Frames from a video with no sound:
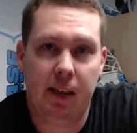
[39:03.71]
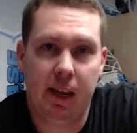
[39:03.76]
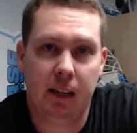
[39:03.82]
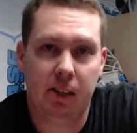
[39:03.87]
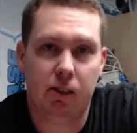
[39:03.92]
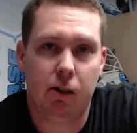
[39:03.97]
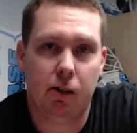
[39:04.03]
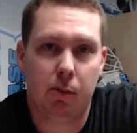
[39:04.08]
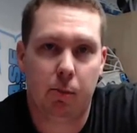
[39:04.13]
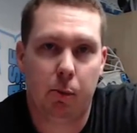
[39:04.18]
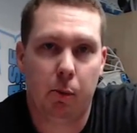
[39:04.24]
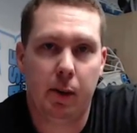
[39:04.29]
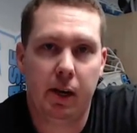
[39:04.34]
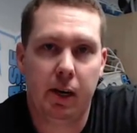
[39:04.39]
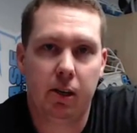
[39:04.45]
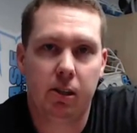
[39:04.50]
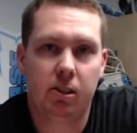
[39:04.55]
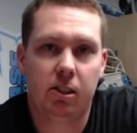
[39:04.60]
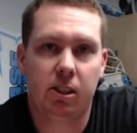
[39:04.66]
So the
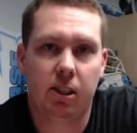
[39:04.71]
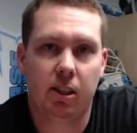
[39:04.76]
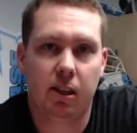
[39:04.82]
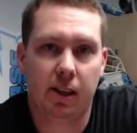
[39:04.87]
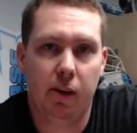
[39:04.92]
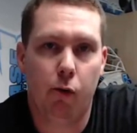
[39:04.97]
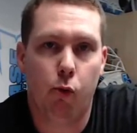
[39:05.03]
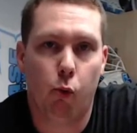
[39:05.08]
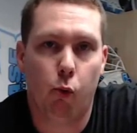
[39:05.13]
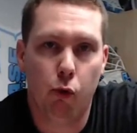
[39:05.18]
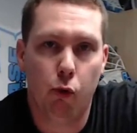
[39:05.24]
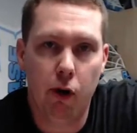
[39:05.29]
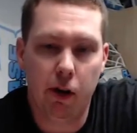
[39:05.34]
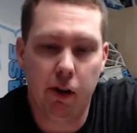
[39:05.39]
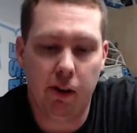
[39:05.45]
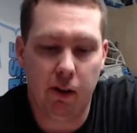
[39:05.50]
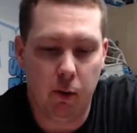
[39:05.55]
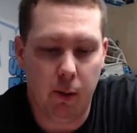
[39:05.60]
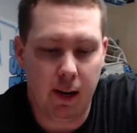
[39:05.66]
premieres slid
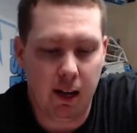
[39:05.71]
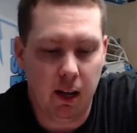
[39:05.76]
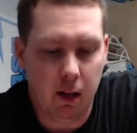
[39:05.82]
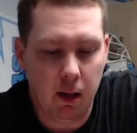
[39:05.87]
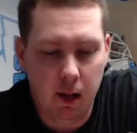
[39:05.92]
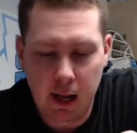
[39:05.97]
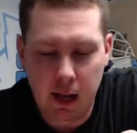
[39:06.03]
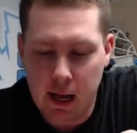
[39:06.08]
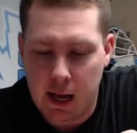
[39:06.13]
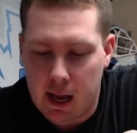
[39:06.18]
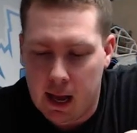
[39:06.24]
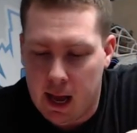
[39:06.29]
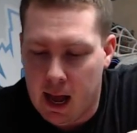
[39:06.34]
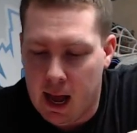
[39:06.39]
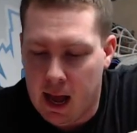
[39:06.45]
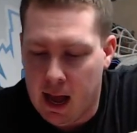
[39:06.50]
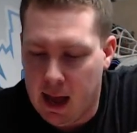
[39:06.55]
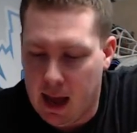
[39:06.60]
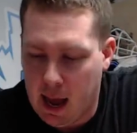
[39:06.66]
really well.
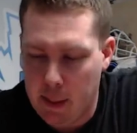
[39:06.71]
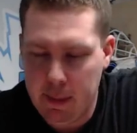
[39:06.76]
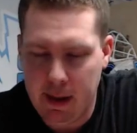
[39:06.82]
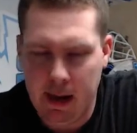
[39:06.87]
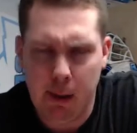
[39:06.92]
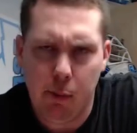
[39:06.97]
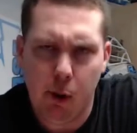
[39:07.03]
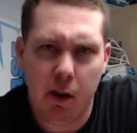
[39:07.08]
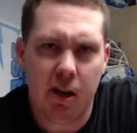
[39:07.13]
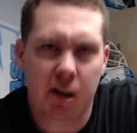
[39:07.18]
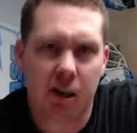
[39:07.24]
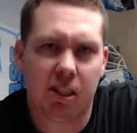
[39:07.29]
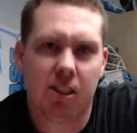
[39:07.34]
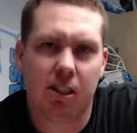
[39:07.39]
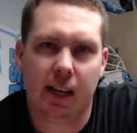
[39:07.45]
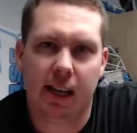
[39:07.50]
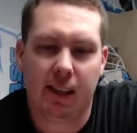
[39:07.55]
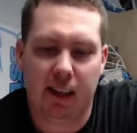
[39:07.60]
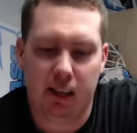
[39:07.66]
I mean, I'm probably going to
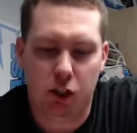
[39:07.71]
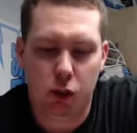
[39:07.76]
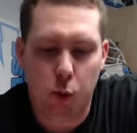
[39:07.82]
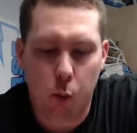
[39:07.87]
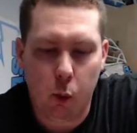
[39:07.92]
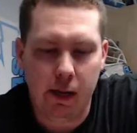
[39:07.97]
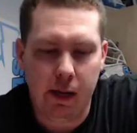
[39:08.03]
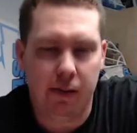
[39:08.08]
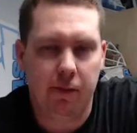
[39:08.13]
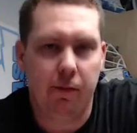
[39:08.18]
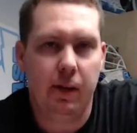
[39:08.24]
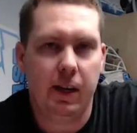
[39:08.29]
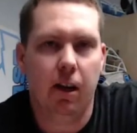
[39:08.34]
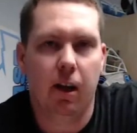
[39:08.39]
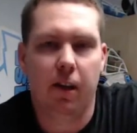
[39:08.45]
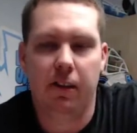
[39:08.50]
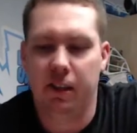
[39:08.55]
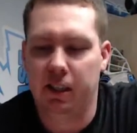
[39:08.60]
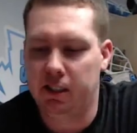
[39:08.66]
slide like 20 feet on
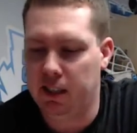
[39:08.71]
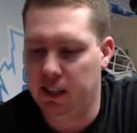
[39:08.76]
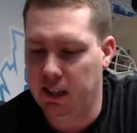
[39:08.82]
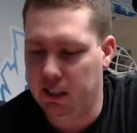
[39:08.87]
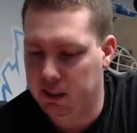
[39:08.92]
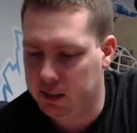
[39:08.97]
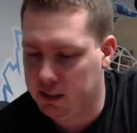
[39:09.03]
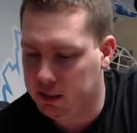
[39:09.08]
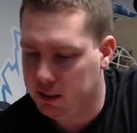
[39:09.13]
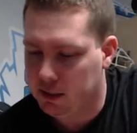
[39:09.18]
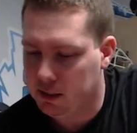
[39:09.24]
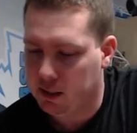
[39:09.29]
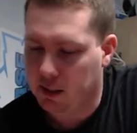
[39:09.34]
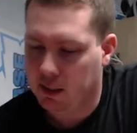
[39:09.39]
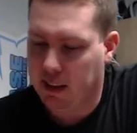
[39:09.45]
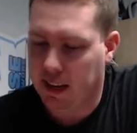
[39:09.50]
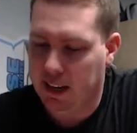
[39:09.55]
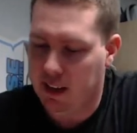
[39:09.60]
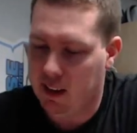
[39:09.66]
these things.
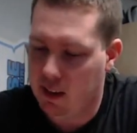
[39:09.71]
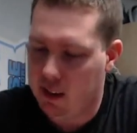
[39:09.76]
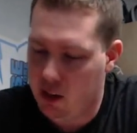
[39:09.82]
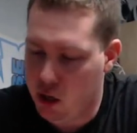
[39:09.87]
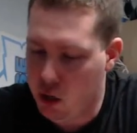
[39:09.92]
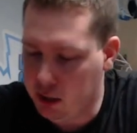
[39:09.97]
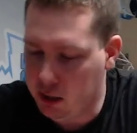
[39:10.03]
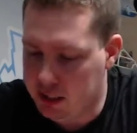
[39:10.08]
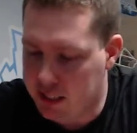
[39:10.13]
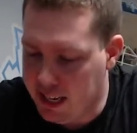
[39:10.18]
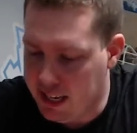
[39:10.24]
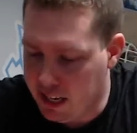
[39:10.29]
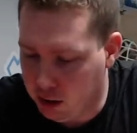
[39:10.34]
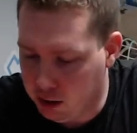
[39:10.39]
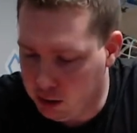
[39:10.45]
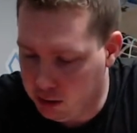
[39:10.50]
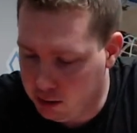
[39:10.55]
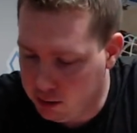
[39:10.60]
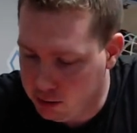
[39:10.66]
Like, you can tell.
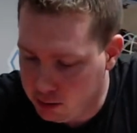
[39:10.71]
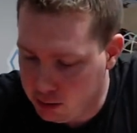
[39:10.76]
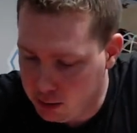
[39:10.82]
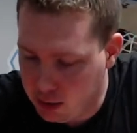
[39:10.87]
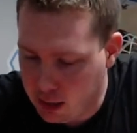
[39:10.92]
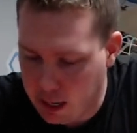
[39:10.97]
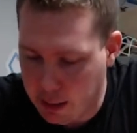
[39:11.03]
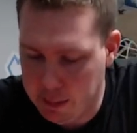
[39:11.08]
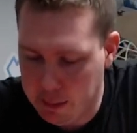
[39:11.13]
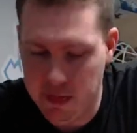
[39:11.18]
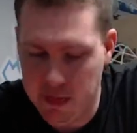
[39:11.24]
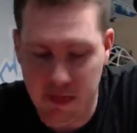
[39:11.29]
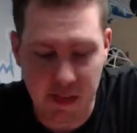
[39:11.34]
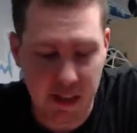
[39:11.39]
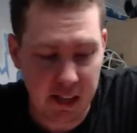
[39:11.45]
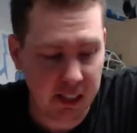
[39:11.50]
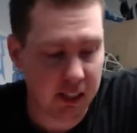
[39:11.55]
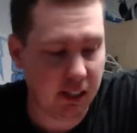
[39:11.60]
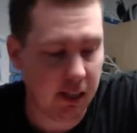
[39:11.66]
I mean, this
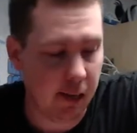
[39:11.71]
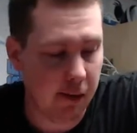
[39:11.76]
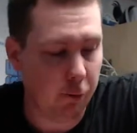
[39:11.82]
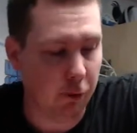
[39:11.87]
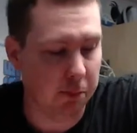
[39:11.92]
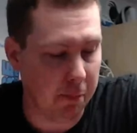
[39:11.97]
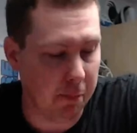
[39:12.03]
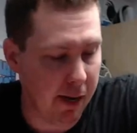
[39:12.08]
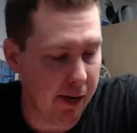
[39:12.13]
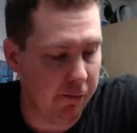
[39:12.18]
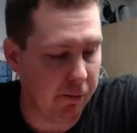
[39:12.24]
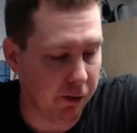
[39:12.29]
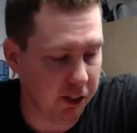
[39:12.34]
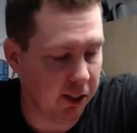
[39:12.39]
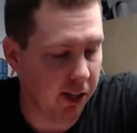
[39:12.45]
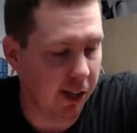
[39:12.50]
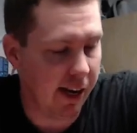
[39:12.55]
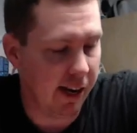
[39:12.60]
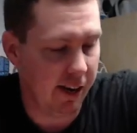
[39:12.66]
stuff was made for
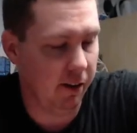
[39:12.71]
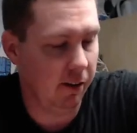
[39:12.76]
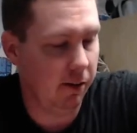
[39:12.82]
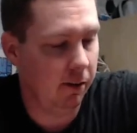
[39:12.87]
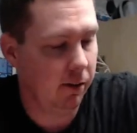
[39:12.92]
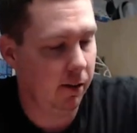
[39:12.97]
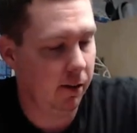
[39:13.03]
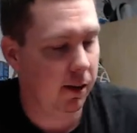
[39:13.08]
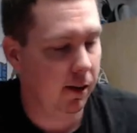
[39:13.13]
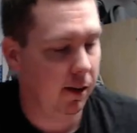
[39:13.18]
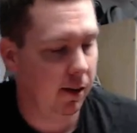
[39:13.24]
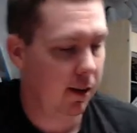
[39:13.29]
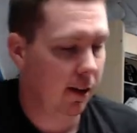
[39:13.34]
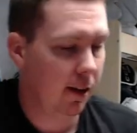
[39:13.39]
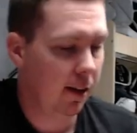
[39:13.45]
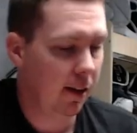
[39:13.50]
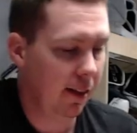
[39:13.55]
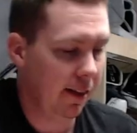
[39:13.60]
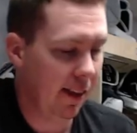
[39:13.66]
sliding.
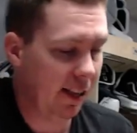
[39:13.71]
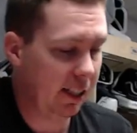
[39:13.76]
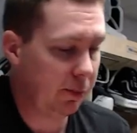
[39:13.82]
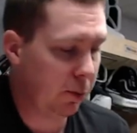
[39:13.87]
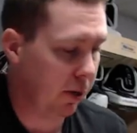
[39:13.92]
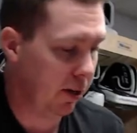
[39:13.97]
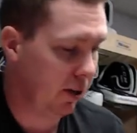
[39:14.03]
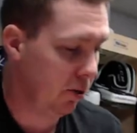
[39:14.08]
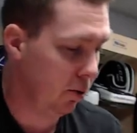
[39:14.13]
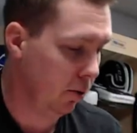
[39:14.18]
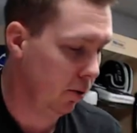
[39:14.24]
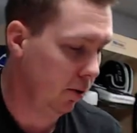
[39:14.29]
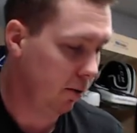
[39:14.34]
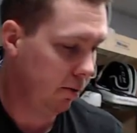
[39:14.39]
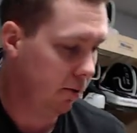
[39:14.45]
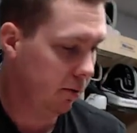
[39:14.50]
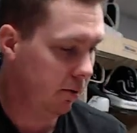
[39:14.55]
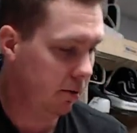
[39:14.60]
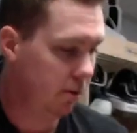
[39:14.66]
That's pretty cool.
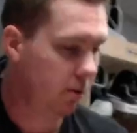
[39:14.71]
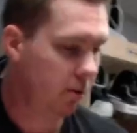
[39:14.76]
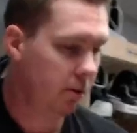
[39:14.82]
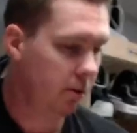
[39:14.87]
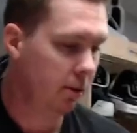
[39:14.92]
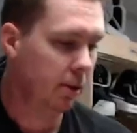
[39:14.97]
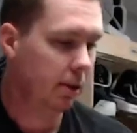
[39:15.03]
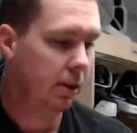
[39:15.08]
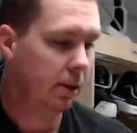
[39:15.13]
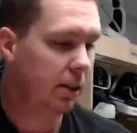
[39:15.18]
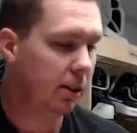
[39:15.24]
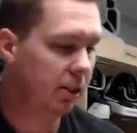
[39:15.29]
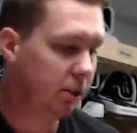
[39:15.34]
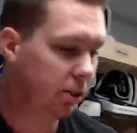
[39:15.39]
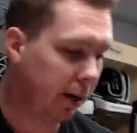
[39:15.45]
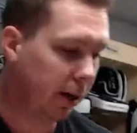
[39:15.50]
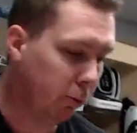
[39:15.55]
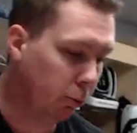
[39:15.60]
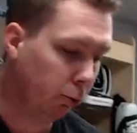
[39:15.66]
So
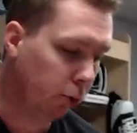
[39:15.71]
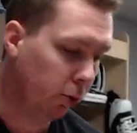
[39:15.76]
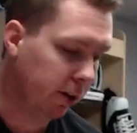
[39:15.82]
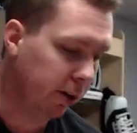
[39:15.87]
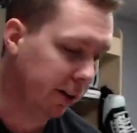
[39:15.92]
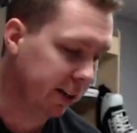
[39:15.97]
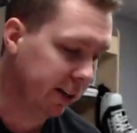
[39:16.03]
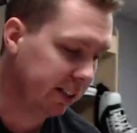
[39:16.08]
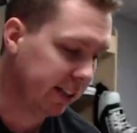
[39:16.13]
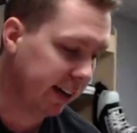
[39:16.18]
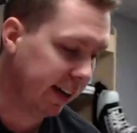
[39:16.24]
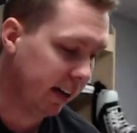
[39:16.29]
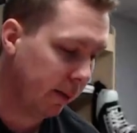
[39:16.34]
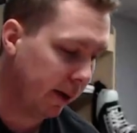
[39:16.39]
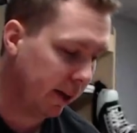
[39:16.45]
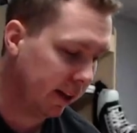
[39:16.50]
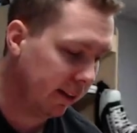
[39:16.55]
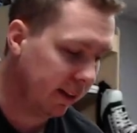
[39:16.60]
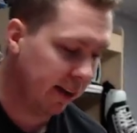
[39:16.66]
I'm really excited
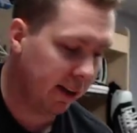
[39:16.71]
about that.